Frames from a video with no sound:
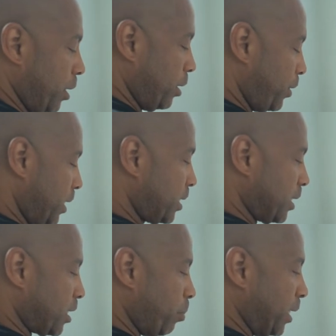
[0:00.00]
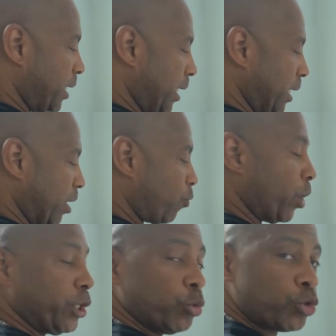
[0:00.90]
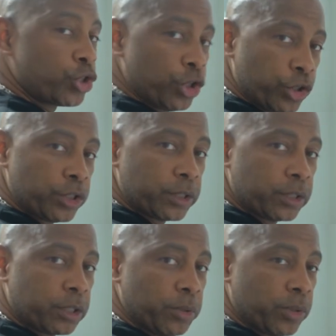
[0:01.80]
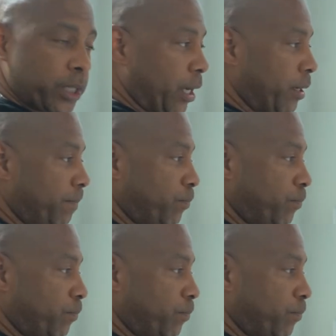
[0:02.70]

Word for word: This is the beginning of when you should communicate.